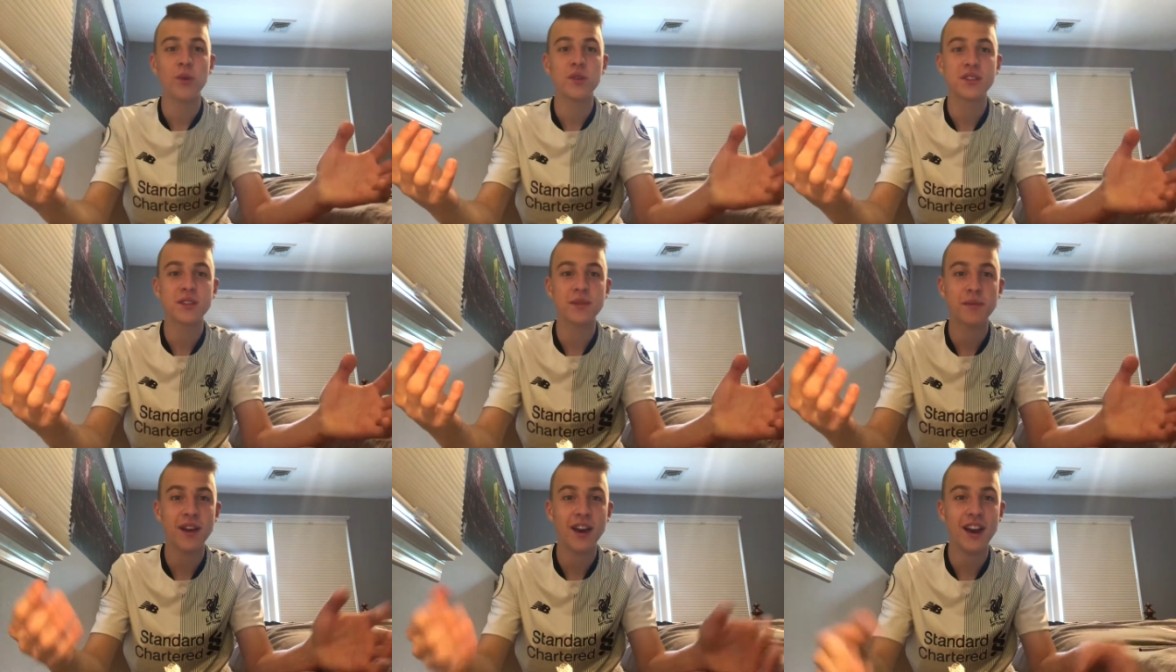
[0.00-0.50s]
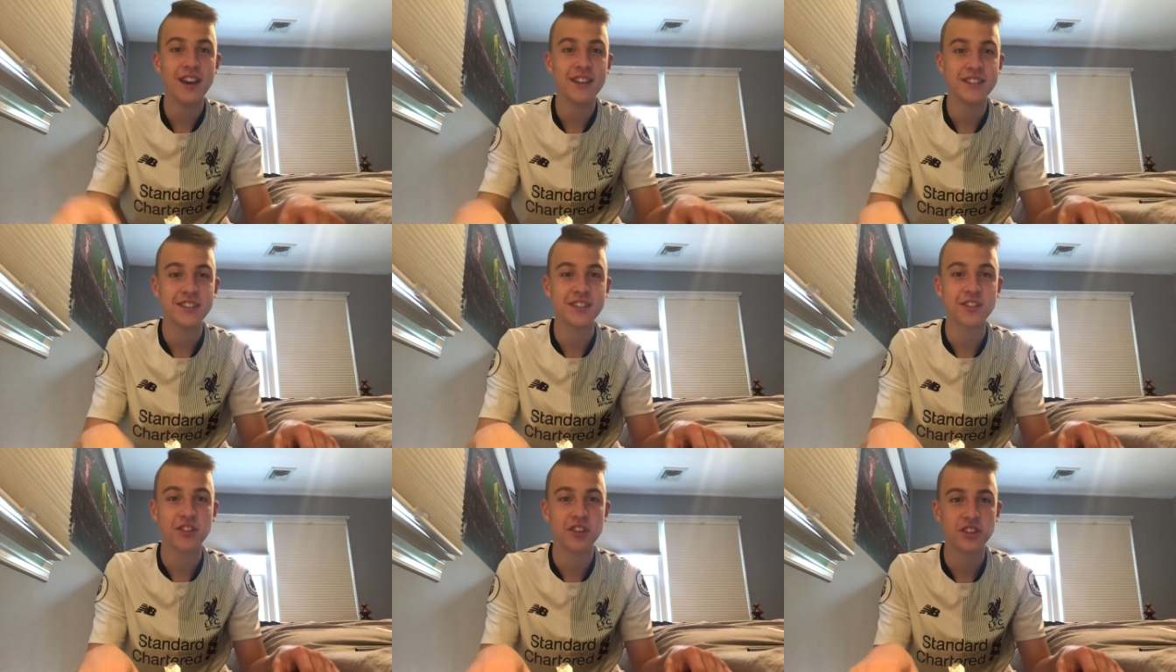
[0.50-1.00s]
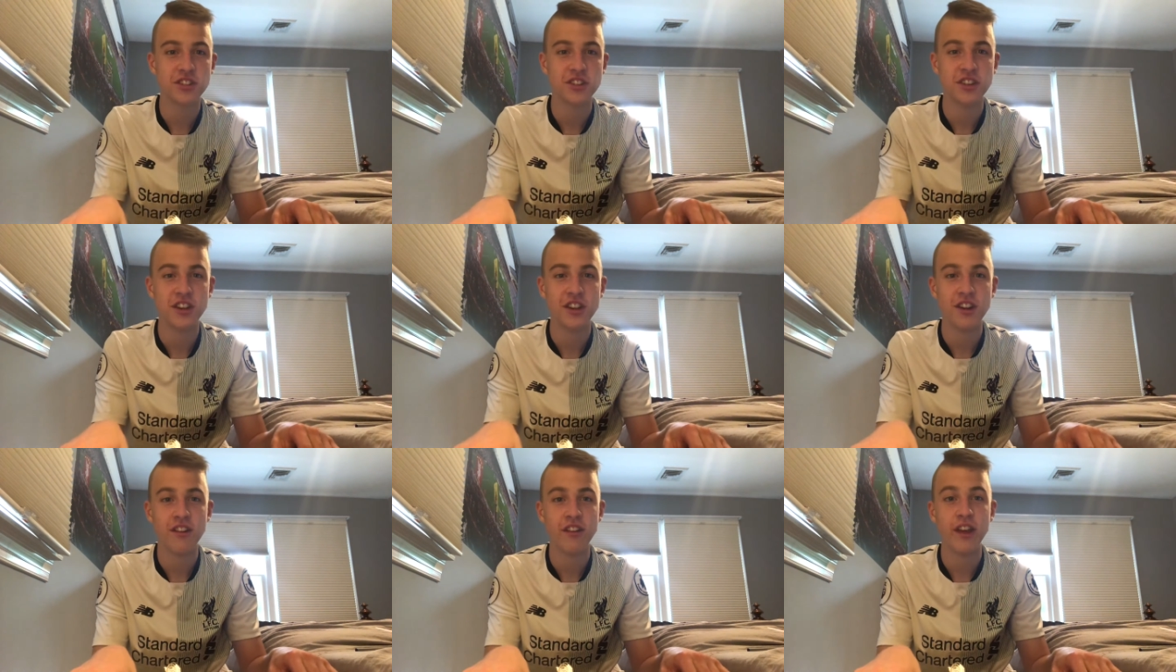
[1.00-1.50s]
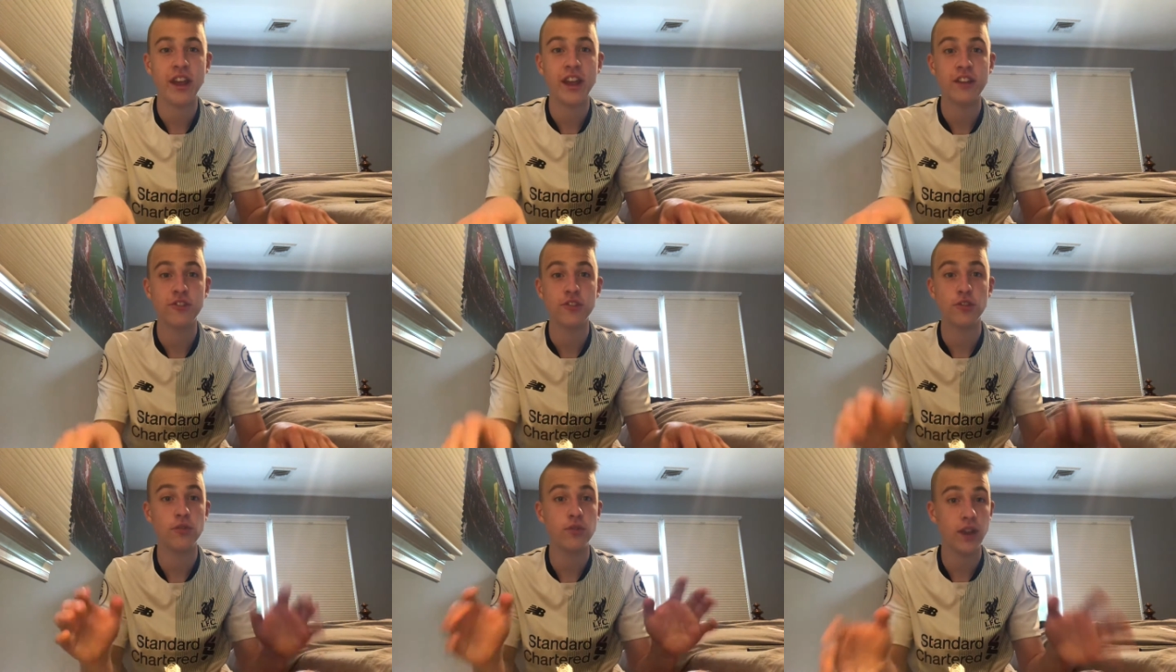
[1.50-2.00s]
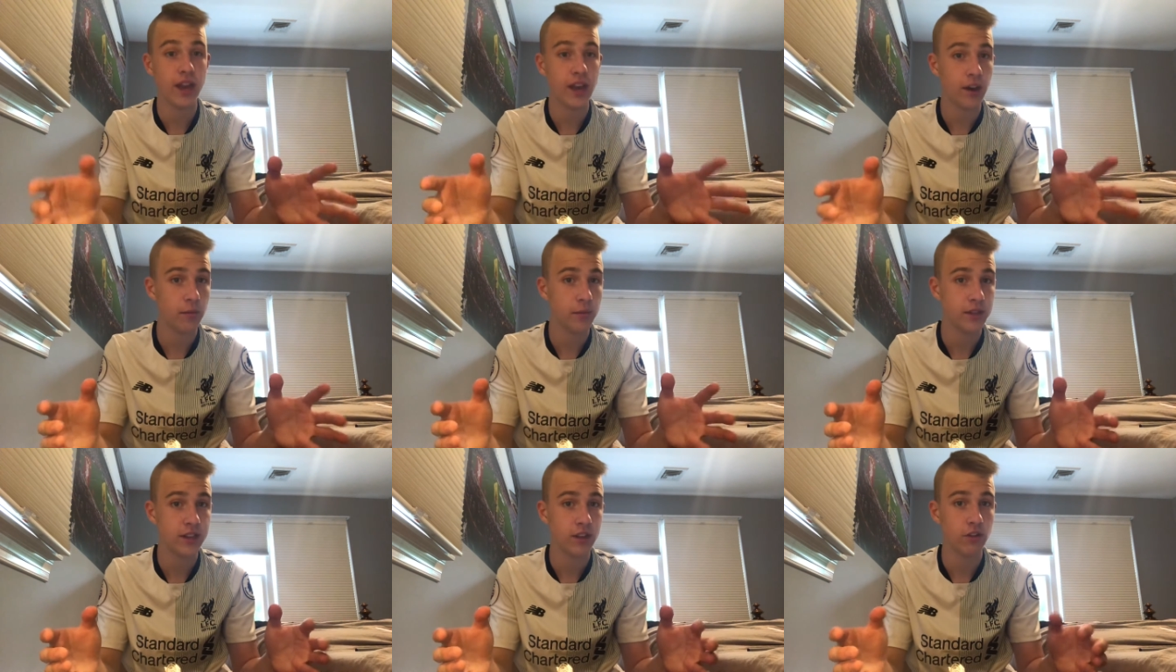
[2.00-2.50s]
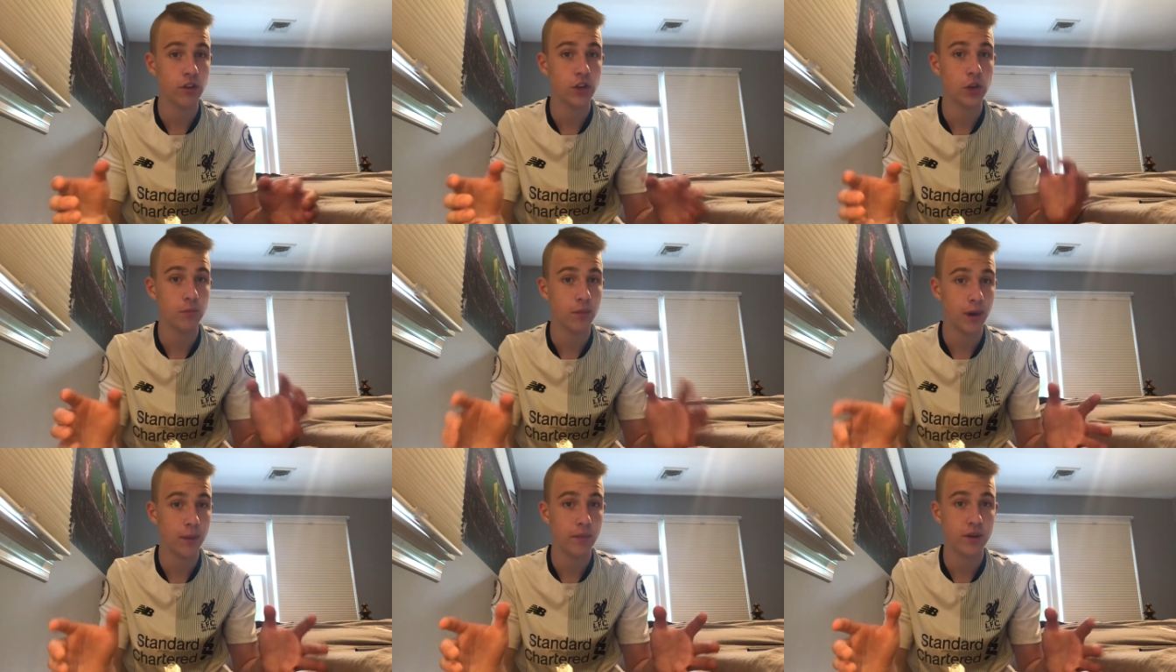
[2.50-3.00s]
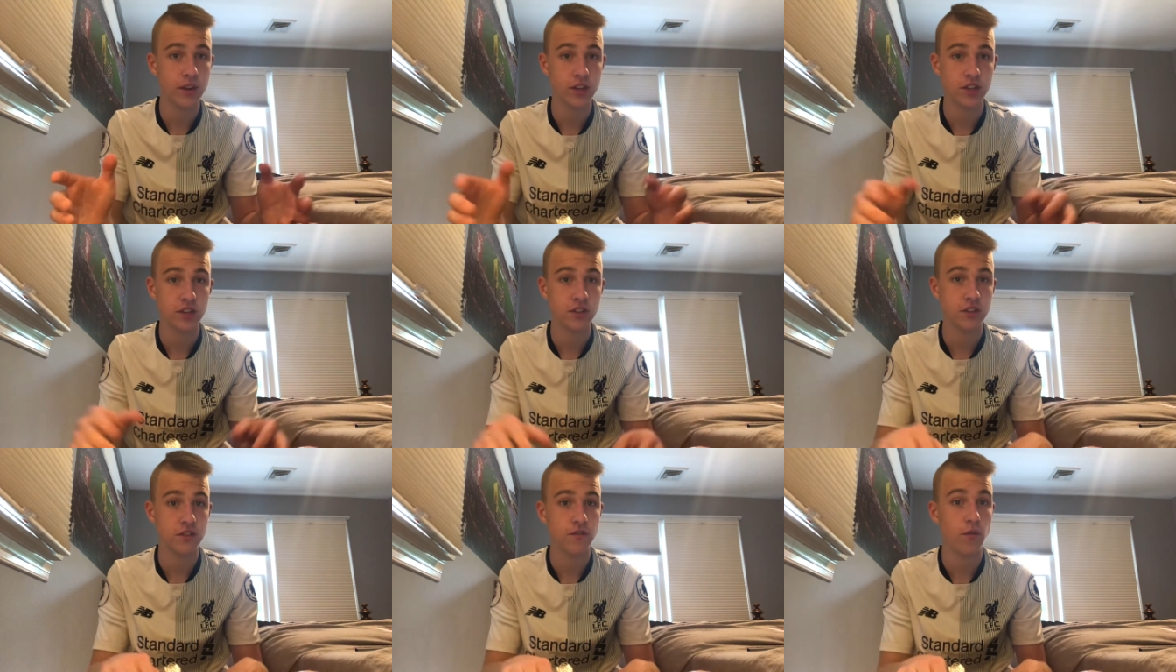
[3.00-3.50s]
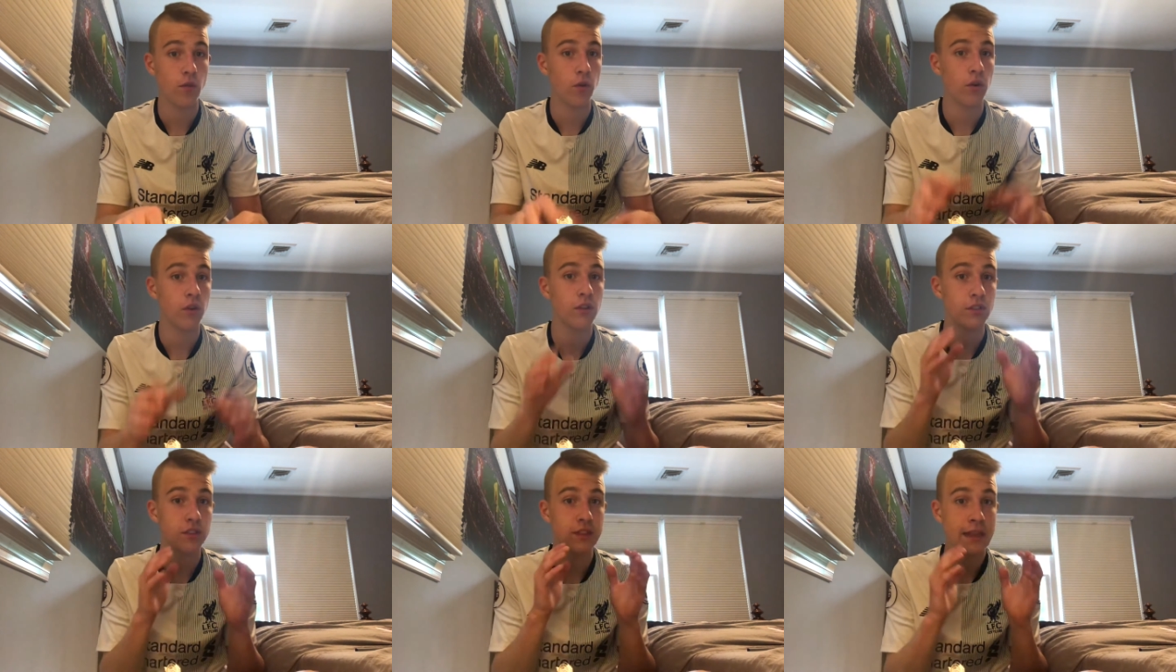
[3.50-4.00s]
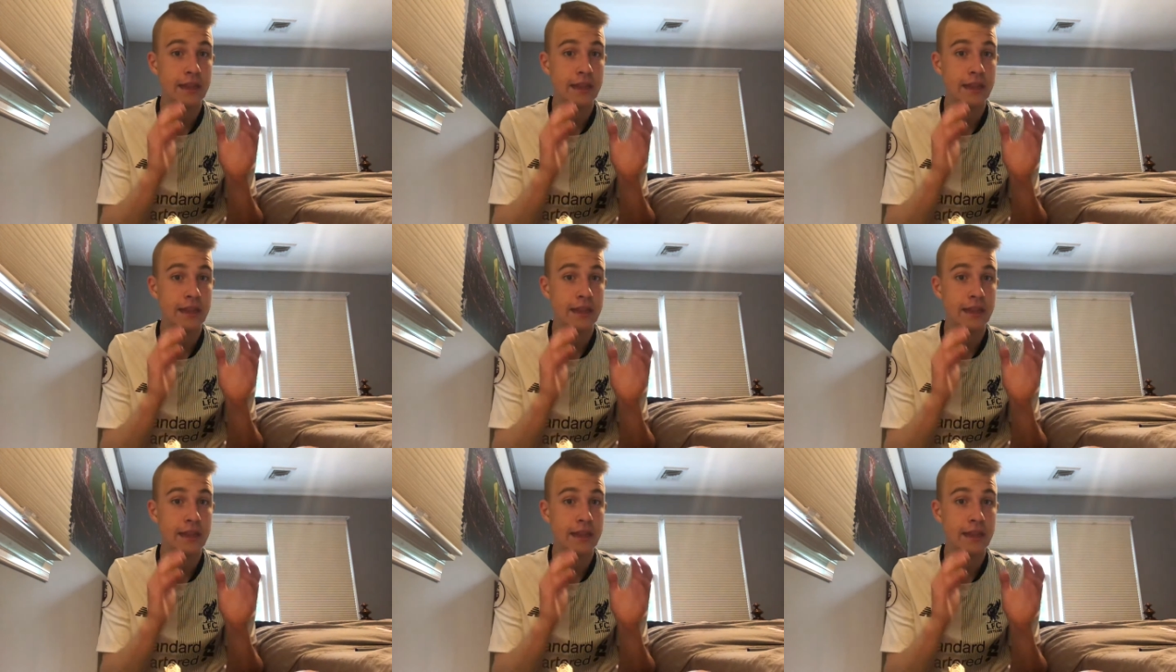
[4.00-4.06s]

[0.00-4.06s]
What's up, guys? It's Christian here, and today I'll be telling you my predictions for